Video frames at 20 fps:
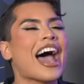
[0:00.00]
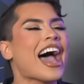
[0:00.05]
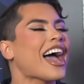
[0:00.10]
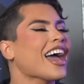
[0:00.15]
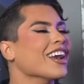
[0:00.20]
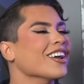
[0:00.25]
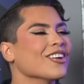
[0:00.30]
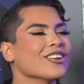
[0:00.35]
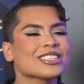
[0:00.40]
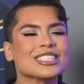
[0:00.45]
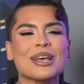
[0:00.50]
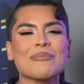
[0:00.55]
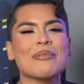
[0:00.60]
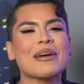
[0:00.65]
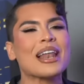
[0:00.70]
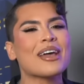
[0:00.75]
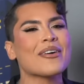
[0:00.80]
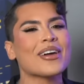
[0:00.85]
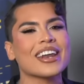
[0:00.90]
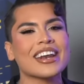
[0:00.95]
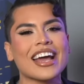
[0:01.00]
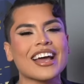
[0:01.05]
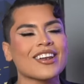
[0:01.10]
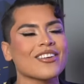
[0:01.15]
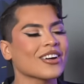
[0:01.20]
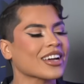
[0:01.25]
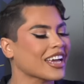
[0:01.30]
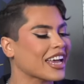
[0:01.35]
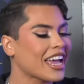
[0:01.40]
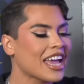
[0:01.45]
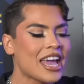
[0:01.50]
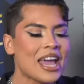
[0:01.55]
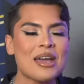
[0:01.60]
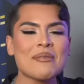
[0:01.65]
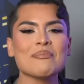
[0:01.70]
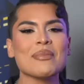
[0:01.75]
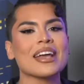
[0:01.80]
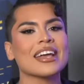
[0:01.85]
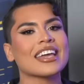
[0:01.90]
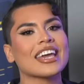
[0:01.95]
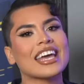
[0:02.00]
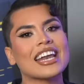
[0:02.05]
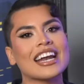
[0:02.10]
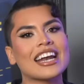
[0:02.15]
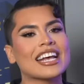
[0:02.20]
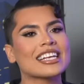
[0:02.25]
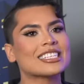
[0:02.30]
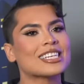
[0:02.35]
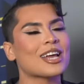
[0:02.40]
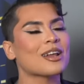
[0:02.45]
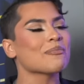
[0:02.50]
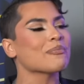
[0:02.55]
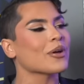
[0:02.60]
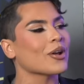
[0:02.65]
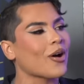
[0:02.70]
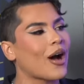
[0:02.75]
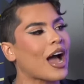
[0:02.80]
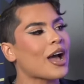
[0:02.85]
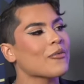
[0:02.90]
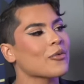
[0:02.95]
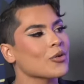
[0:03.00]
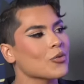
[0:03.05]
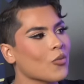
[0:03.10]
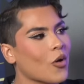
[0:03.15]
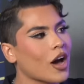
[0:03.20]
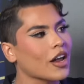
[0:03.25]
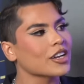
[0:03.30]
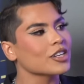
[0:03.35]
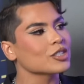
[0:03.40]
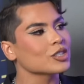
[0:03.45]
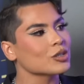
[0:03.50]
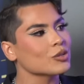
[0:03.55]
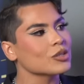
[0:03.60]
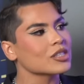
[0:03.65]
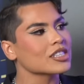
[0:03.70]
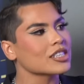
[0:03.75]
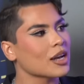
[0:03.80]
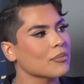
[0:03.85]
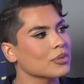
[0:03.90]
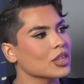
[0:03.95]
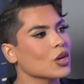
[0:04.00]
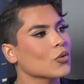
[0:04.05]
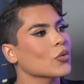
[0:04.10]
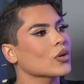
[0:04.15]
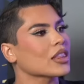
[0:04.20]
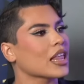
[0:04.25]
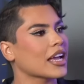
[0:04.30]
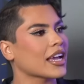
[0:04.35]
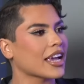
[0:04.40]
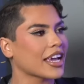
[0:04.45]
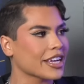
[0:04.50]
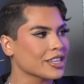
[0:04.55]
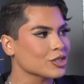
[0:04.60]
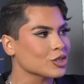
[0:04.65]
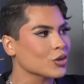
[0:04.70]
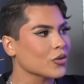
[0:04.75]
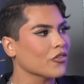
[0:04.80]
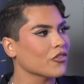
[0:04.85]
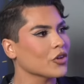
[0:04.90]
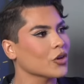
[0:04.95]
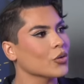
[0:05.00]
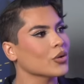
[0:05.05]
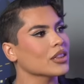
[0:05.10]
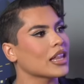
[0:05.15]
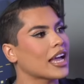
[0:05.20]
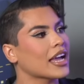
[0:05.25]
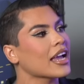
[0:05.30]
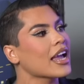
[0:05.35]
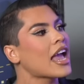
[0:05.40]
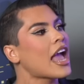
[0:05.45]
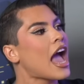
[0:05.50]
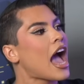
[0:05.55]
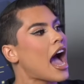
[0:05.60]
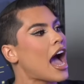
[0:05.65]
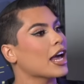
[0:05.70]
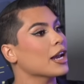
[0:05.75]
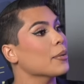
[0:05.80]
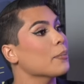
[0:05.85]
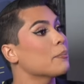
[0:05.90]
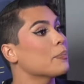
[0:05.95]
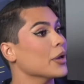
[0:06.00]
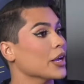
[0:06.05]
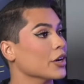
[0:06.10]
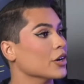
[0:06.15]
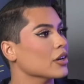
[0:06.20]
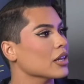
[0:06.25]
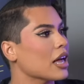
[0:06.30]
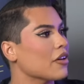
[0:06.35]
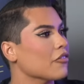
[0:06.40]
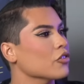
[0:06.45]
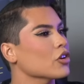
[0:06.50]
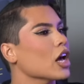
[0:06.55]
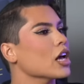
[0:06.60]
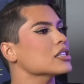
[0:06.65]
Yeah. Algo sepa la verga lo que me quieran hacer, pero I would want to do something with like interviewing, like at a bigger level.